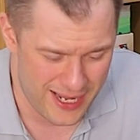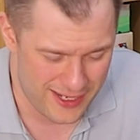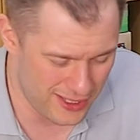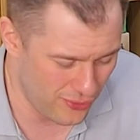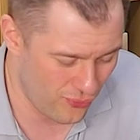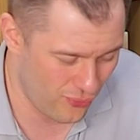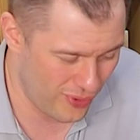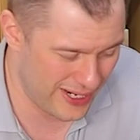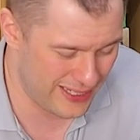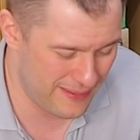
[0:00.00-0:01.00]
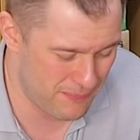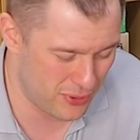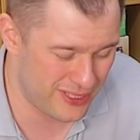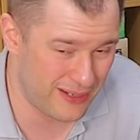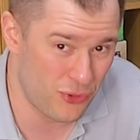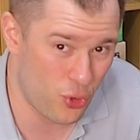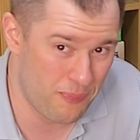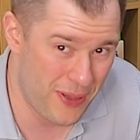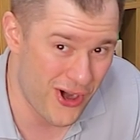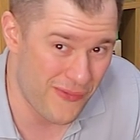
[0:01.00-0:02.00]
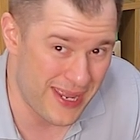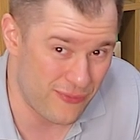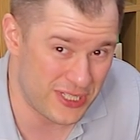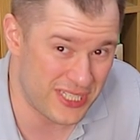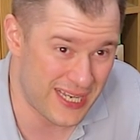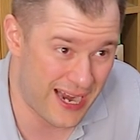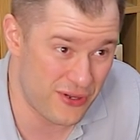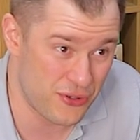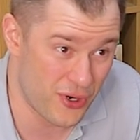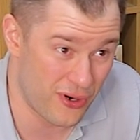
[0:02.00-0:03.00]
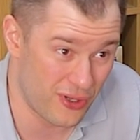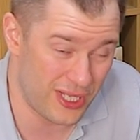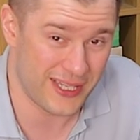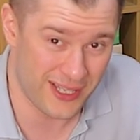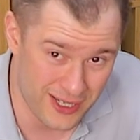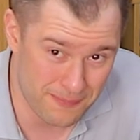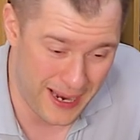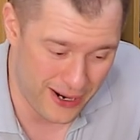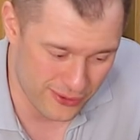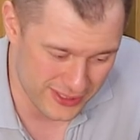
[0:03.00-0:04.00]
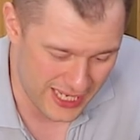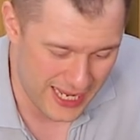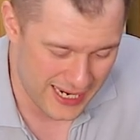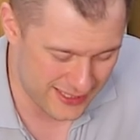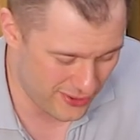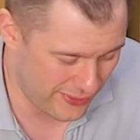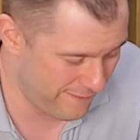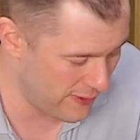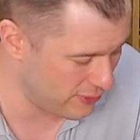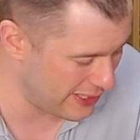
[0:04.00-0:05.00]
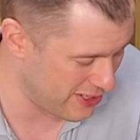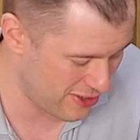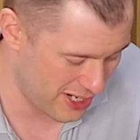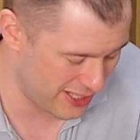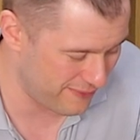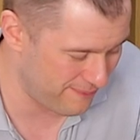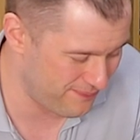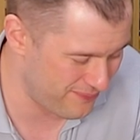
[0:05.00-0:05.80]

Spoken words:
you're not really building up your pyramid, which is how you trigger a lot of the god powers, and so I feel like you're kind of